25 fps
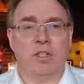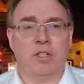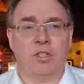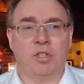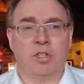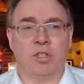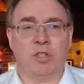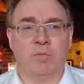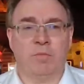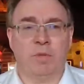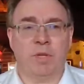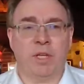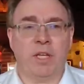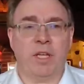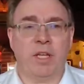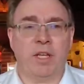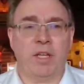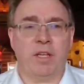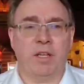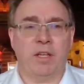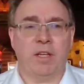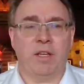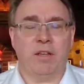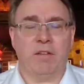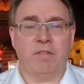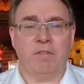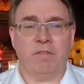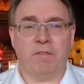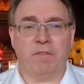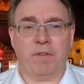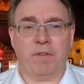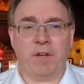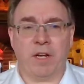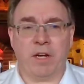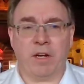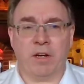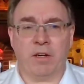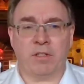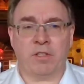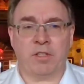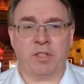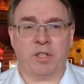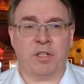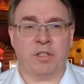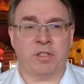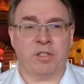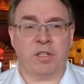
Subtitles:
should be fair,